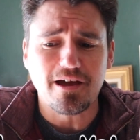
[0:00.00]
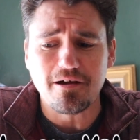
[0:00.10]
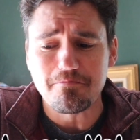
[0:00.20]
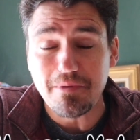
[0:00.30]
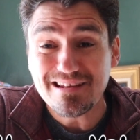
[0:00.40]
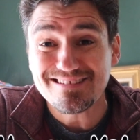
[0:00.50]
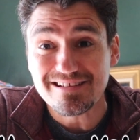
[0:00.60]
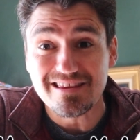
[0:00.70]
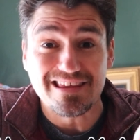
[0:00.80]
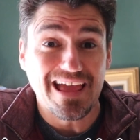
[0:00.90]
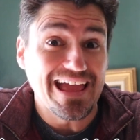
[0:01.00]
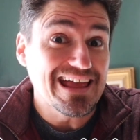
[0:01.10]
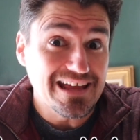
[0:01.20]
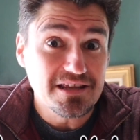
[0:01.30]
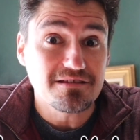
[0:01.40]
uh, basically the
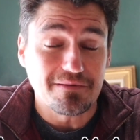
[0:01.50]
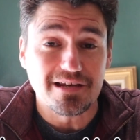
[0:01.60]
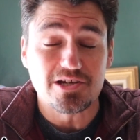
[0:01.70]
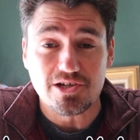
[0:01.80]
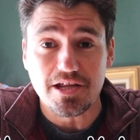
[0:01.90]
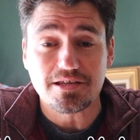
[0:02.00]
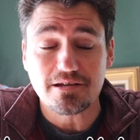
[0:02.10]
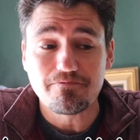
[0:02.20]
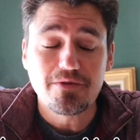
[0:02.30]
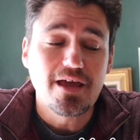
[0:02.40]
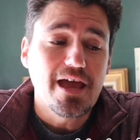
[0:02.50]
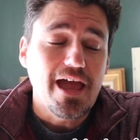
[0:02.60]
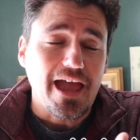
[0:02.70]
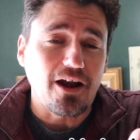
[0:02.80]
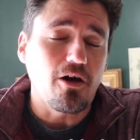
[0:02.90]
eggs being ingested.
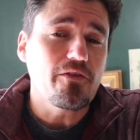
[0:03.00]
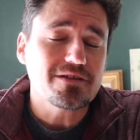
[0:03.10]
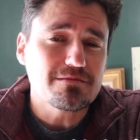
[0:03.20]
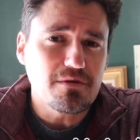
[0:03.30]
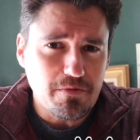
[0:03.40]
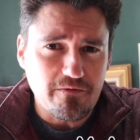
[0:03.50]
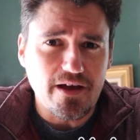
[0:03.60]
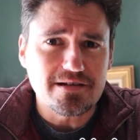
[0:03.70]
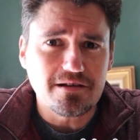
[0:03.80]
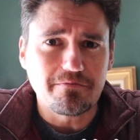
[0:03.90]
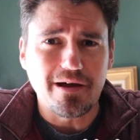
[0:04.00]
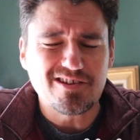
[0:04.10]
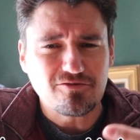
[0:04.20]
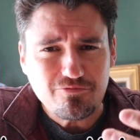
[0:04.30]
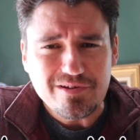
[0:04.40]
And all this can be prevented by
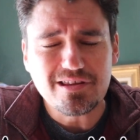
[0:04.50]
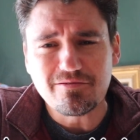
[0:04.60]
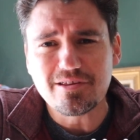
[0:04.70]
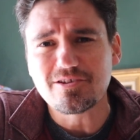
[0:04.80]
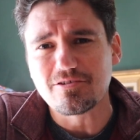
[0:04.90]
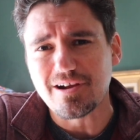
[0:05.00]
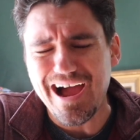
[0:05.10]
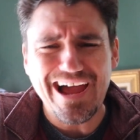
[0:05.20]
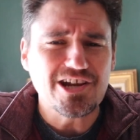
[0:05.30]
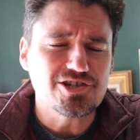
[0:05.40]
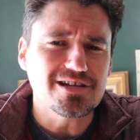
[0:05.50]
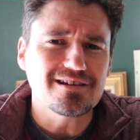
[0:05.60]
just really, really good hygiene.